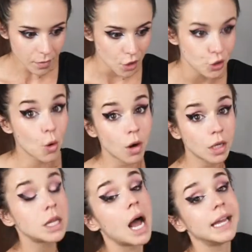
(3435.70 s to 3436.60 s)
your
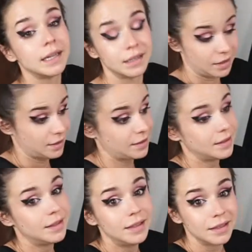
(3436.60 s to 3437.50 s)
client,
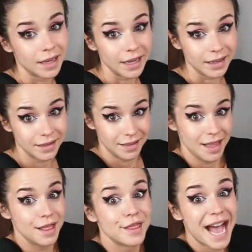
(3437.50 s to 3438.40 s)

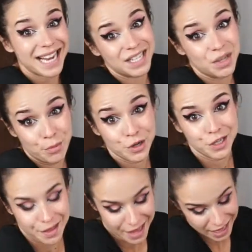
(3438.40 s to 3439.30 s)
that's the
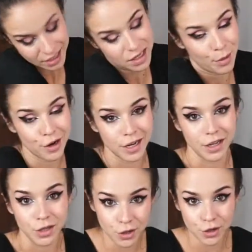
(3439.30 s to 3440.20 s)
person, that's the party.
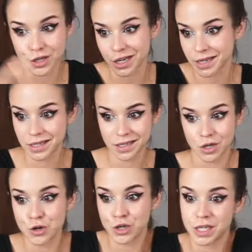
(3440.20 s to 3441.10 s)
You're just
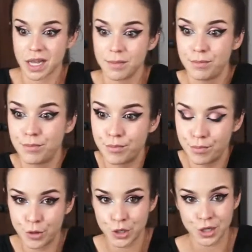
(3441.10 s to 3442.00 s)
kind of
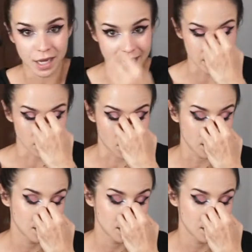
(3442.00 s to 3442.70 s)
pushing the case along.